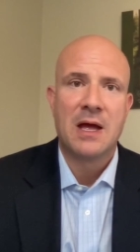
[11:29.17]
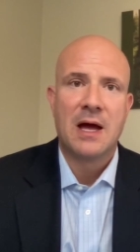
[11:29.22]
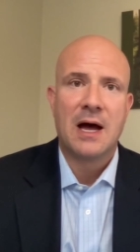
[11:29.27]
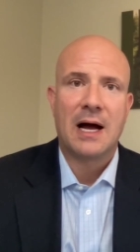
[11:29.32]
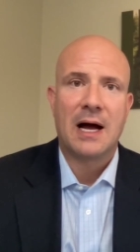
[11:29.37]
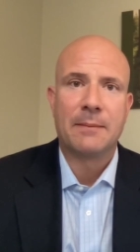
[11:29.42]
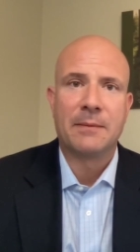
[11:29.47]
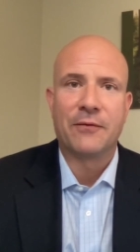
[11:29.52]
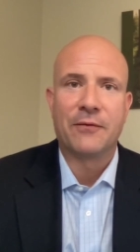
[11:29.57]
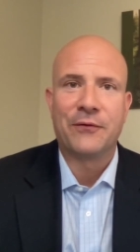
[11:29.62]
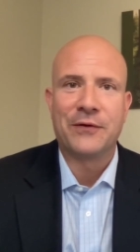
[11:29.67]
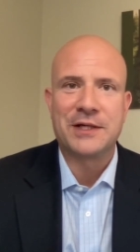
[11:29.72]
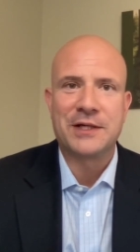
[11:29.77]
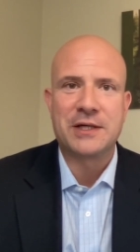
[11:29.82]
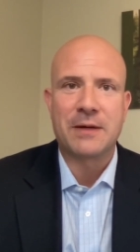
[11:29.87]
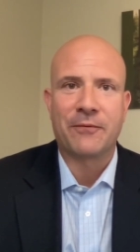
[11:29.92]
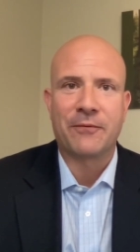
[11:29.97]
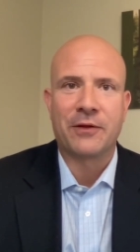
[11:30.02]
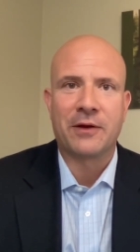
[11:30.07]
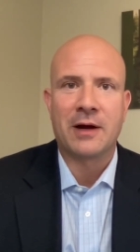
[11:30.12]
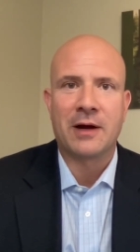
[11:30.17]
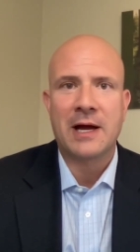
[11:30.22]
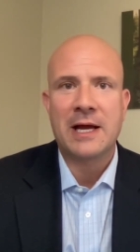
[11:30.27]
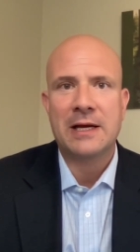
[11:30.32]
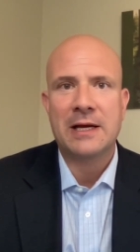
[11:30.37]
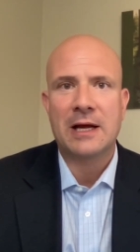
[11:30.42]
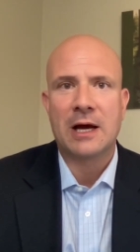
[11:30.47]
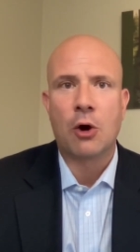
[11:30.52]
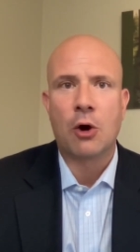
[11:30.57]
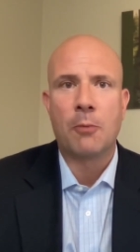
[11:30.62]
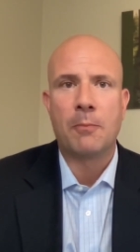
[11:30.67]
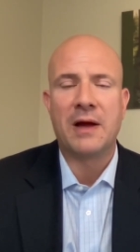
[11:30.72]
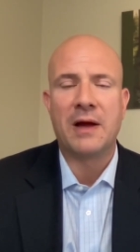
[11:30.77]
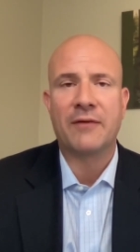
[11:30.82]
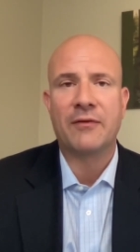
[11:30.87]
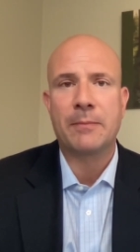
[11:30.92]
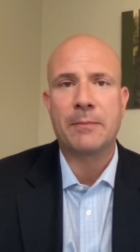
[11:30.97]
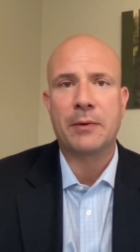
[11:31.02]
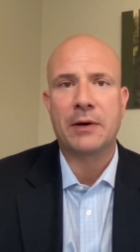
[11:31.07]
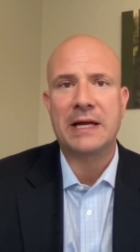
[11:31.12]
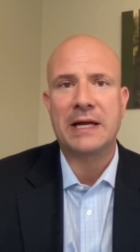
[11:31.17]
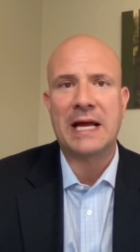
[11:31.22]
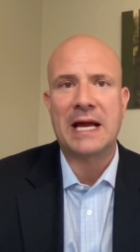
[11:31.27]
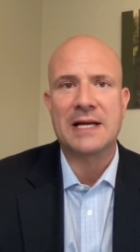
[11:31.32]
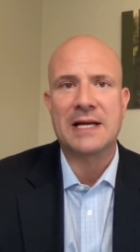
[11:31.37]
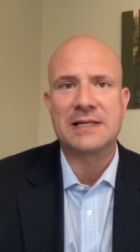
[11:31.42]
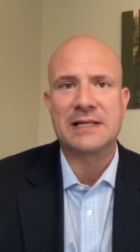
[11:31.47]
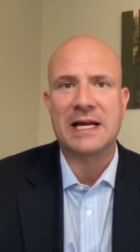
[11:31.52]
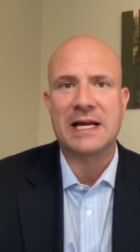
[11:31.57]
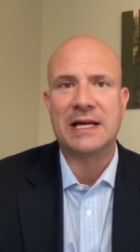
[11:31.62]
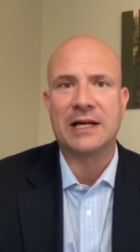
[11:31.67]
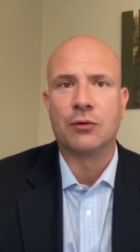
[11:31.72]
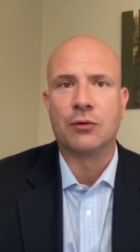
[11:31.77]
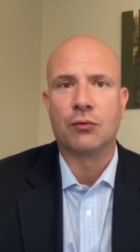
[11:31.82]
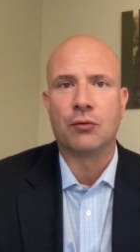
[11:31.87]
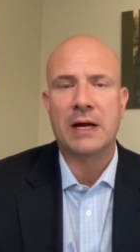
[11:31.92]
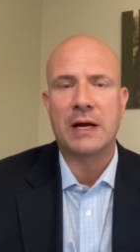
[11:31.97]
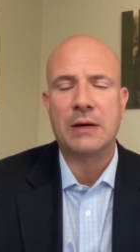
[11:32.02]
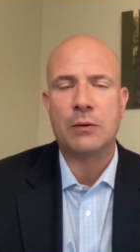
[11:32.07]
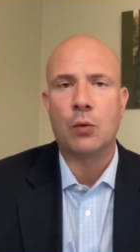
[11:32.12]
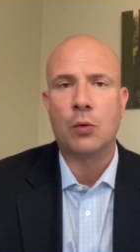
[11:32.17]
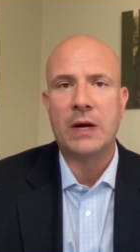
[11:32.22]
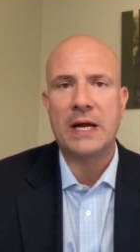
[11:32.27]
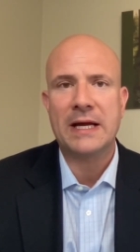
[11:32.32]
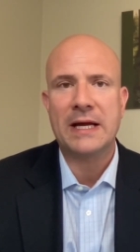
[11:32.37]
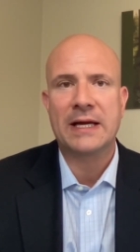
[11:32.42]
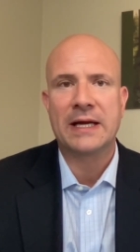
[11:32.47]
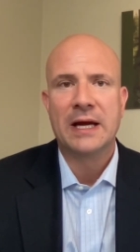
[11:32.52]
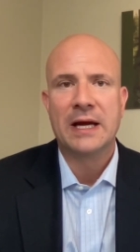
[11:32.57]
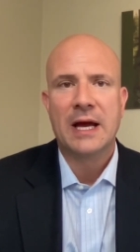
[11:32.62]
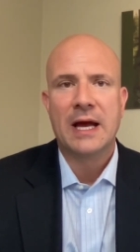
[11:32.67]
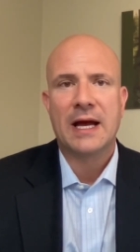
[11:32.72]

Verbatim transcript: I'm going to finish up for the night. I hope everybody has a great week.